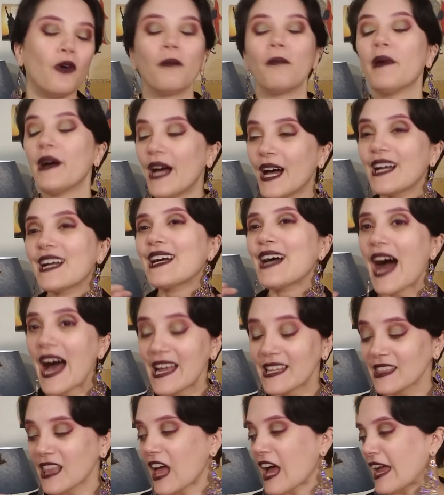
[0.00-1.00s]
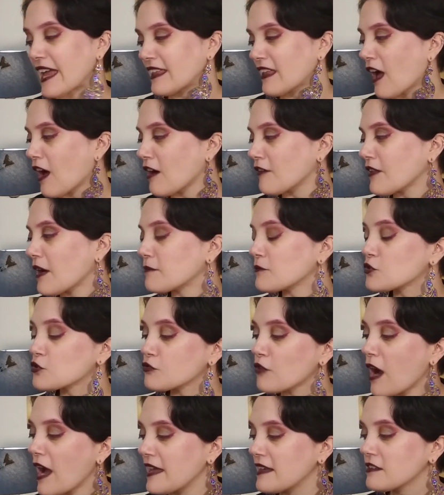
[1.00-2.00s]
but a guideline of I'm
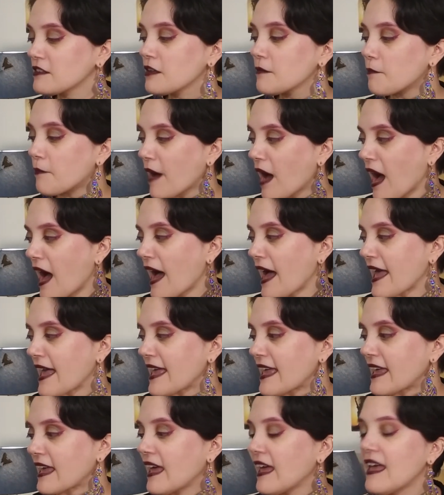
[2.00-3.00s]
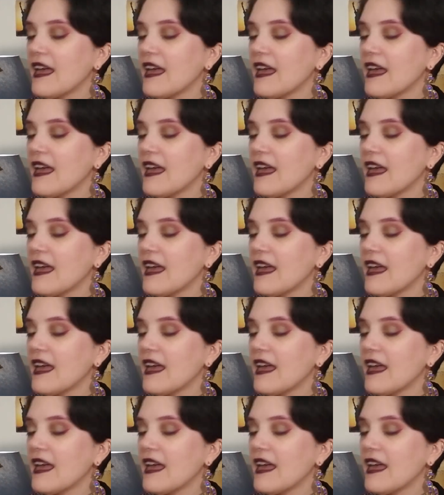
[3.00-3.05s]
trying to buy